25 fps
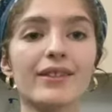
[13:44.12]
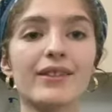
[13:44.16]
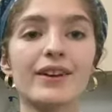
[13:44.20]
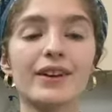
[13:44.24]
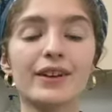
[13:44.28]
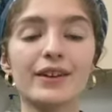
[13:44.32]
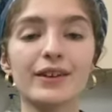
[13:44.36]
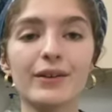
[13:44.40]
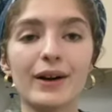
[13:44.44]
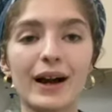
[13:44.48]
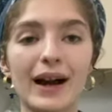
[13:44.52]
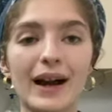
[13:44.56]
there
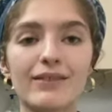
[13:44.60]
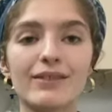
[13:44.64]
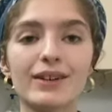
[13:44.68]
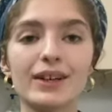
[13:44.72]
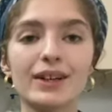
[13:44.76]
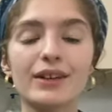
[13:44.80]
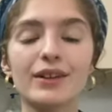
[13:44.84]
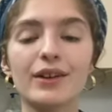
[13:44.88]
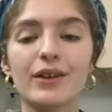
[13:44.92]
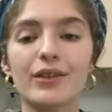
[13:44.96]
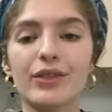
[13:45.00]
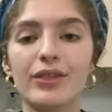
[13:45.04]
you have
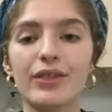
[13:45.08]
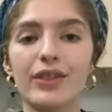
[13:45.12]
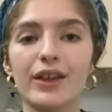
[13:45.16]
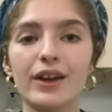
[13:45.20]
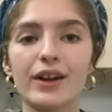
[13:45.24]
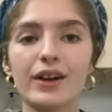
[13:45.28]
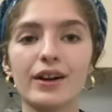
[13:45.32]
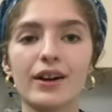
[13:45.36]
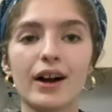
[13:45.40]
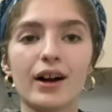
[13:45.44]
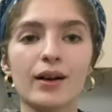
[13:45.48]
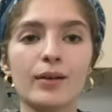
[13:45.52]
it.
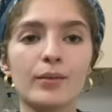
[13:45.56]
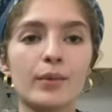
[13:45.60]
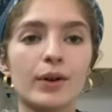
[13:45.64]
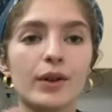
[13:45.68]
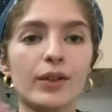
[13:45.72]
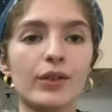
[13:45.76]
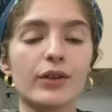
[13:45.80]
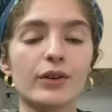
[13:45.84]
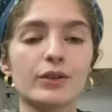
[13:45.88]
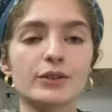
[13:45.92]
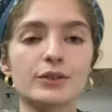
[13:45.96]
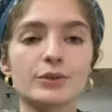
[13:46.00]

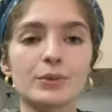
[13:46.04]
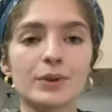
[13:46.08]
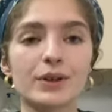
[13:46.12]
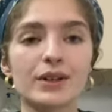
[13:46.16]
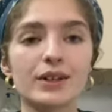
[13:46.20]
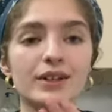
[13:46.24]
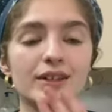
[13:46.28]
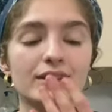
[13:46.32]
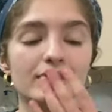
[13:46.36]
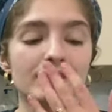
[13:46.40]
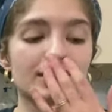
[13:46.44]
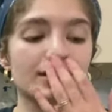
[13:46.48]
Those
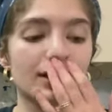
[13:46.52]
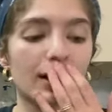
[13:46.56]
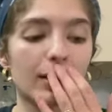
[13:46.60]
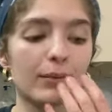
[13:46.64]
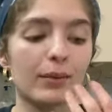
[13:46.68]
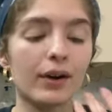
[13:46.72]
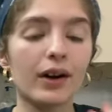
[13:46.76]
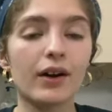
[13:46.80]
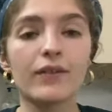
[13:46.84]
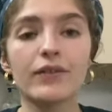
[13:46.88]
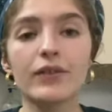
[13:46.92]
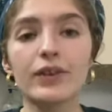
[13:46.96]
were some
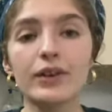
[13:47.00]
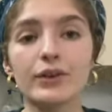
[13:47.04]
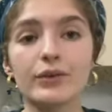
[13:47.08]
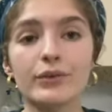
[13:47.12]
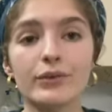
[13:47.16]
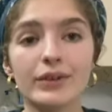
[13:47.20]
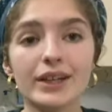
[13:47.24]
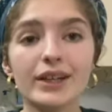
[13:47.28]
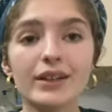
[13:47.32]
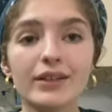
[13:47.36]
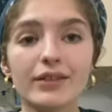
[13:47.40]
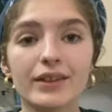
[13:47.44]
of the
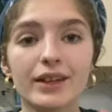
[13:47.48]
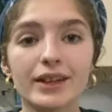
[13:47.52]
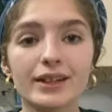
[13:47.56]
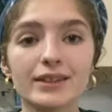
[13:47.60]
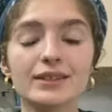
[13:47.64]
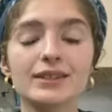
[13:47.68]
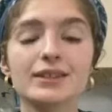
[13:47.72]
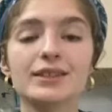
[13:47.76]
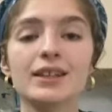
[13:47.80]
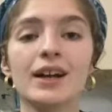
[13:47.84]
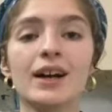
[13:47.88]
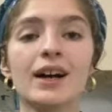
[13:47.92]
unique
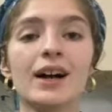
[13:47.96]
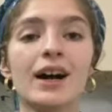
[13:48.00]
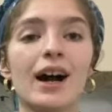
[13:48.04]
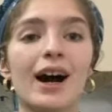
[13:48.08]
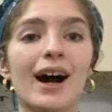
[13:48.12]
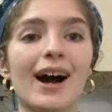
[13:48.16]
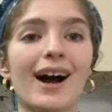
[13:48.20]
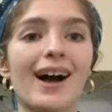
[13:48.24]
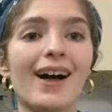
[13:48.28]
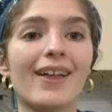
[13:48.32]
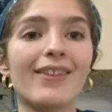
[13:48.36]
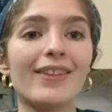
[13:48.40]
things
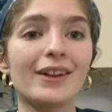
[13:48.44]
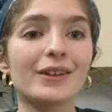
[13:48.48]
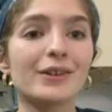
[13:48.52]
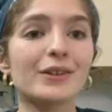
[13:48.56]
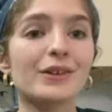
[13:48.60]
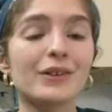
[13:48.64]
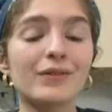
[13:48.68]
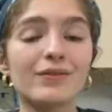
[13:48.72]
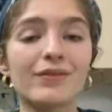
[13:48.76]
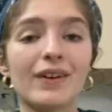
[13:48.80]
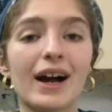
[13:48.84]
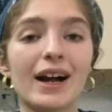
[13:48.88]
that you
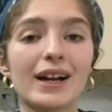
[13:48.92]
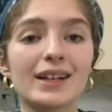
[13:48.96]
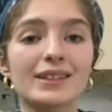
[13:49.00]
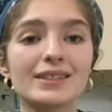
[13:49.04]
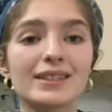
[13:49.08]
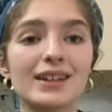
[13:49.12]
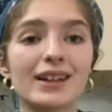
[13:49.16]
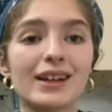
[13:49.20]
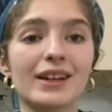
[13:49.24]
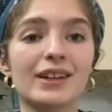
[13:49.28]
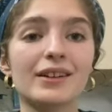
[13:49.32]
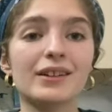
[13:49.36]
can find
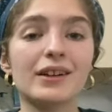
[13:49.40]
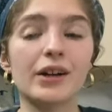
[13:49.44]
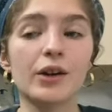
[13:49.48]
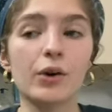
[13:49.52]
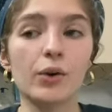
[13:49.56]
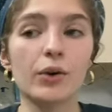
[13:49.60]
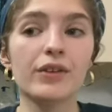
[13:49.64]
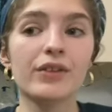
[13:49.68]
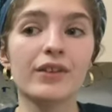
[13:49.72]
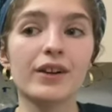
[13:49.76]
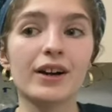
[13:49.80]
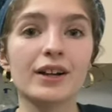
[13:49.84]
in an
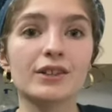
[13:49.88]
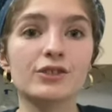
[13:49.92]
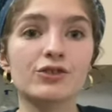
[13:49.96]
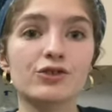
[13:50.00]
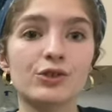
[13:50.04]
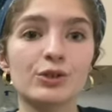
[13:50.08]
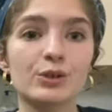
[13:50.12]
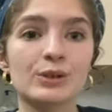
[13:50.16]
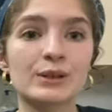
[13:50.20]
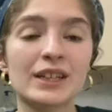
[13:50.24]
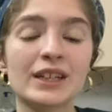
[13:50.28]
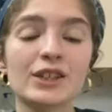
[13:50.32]
Orthodox
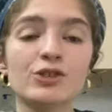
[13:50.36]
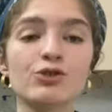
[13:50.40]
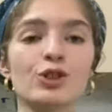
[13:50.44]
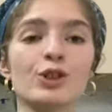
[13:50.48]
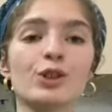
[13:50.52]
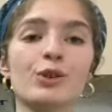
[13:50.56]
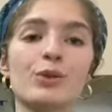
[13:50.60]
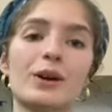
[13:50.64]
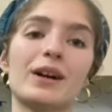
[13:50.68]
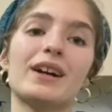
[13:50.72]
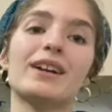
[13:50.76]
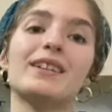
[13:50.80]
Jew's kitchen,
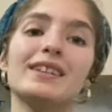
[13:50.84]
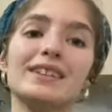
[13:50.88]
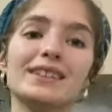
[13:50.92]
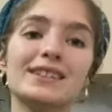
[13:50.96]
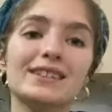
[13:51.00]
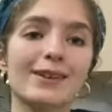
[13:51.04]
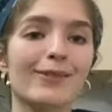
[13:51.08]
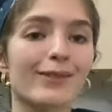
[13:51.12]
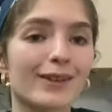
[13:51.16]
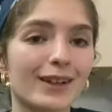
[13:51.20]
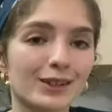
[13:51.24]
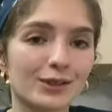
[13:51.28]
or at least
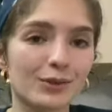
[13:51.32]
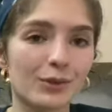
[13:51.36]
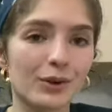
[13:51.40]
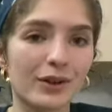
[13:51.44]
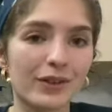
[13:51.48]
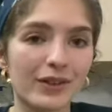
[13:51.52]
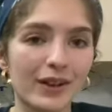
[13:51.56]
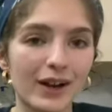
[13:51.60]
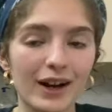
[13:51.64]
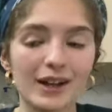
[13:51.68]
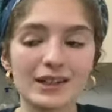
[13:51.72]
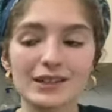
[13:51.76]
in this
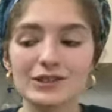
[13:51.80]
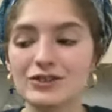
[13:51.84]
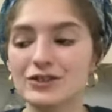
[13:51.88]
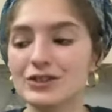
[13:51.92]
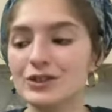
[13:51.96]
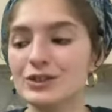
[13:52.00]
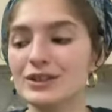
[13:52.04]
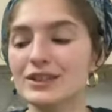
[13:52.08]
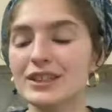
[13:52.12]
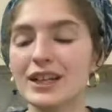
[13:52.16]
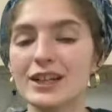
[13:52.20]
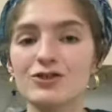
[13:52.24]
Orthodox
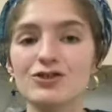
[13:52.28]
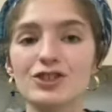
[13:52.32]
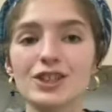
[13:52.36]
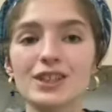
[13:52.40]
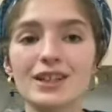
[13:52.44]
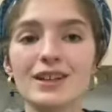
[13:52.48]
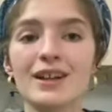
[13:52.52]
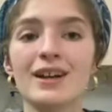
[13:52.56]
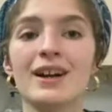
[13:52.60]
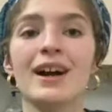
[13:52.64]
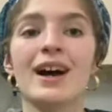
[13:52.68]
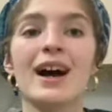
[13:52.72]
Jew's
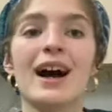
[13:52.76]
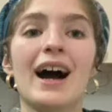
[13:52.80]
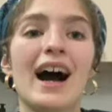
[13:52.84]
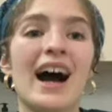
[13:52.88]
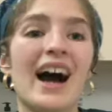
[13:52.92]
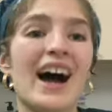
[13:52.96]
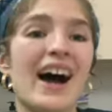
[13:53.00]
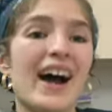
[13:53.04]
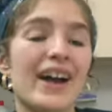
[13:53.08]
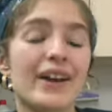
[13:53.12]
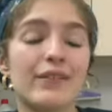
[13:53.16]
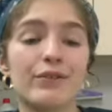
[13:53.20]
kitchen.
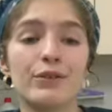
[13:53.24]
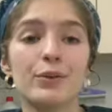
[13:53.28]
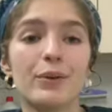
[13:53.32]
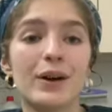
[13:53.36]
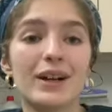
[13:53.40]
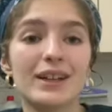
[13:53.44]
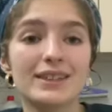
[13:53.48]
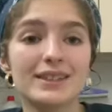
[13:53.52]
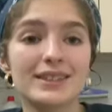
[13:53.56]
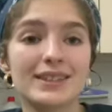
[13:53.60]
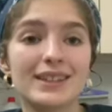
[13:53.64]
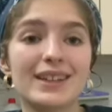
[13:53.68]
If you
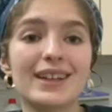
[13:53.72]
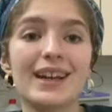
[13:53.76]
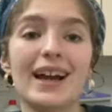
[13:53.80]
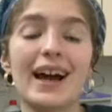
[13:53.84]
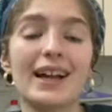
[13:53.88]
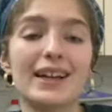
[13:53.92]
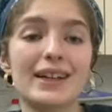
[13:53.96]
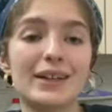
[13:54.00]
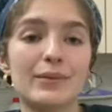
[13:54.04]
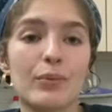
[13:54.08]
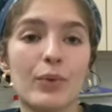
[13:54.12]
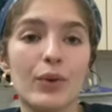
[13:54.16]
want to see
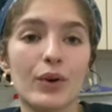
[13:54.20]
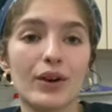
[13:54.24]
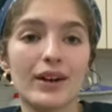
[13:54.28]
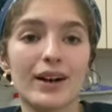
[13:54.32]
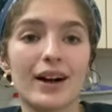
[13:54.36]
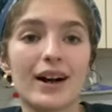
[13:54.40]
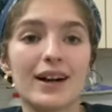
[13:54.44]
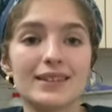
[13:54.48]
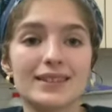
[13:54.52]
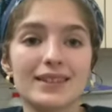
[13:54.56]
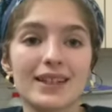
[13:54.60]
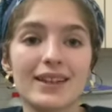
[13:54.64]
any more
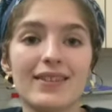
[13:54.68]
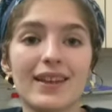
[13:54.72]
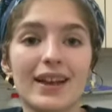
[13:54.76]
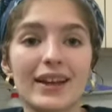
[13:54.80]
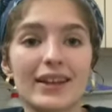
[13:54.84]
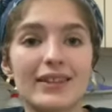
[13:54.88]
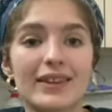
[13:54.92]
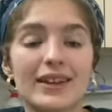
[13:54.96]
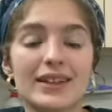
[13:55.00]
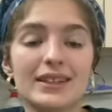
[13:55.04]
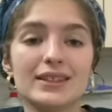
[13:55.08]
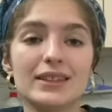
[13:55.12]
content
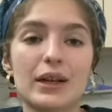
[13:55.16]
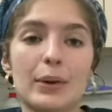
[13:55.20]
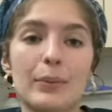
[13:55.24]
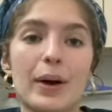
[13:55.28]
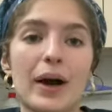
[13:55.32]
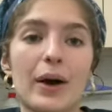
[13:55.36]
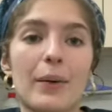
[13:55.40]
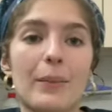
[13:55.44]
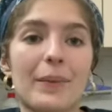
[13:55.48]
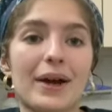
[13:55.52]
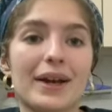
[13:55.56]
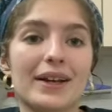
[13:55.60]
like this
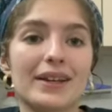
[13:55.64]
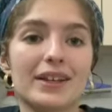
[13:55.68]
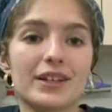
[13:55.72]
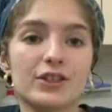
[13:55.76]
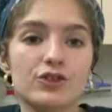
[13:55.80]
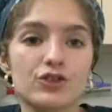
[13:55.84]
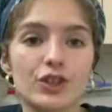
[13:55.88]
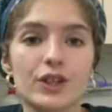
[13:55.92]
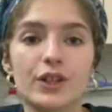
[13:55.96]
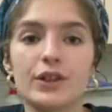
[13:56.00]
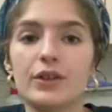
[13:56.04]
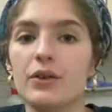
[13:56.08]
about my
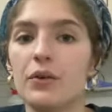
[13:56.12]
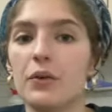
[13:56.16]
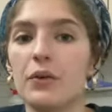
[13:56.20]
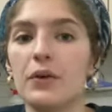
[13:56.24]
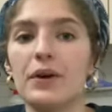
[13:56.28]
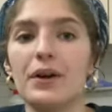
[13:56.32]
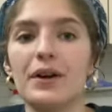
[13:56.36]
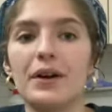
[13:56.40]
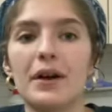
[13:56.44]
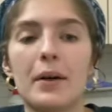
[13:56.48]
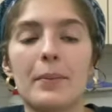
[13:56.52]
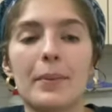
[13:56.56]
kitchen
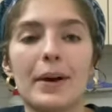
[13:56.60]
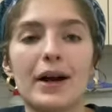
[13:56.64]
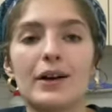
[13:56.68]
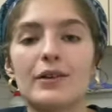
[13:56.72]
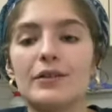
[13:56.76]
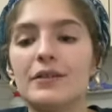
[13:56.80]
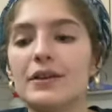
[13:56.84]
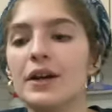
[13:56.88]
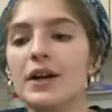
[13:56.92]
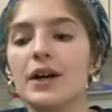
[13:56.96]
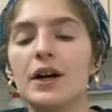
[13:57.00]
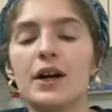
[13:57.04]
or
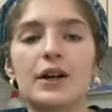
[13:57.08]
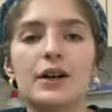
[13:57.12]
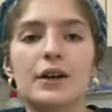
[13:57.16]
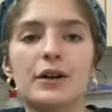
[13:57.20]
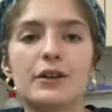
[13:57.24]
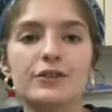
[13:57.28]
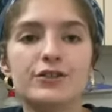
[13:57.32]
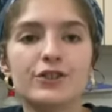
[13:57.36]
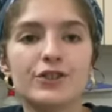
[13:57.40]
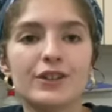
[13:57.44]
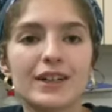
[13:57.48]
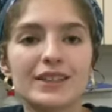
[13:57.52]
about
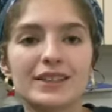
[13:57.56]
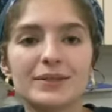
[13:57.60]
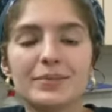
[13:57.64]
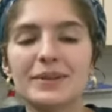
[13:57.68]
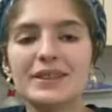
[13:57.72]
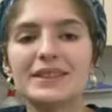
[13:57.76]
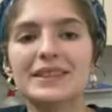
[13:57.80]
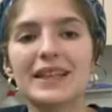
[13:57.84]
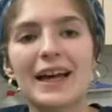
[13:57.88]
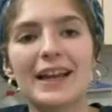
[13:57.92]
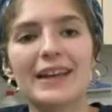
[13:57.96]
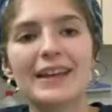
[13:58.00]
kosher
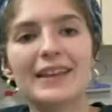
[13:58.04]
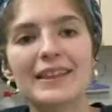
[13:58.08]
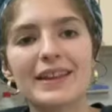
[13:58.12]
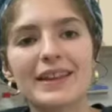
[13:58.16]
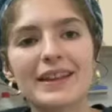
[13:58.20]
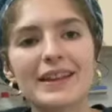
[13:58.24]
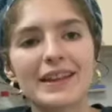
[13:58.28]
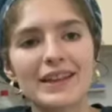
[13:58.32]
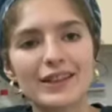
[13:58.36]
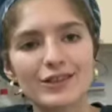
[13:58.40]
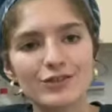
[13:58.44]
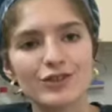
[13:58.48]
recipes, anything
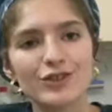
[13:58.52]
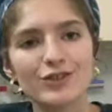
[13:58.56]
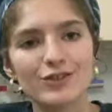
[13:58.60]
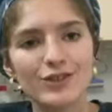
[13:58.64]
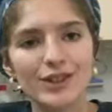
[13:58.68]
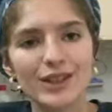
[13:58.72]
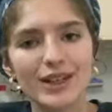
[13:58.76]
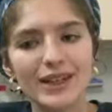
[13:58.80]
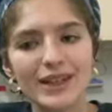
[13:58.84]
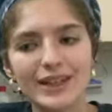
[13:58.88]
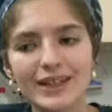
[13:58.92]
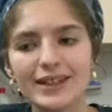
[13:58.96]
kitchen
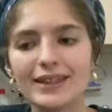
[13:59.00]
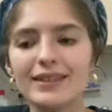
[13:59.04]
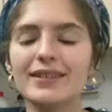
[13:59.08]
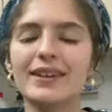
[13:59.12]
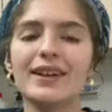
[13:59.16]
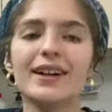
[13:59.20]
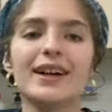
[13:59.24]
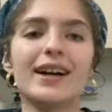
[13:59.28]
related,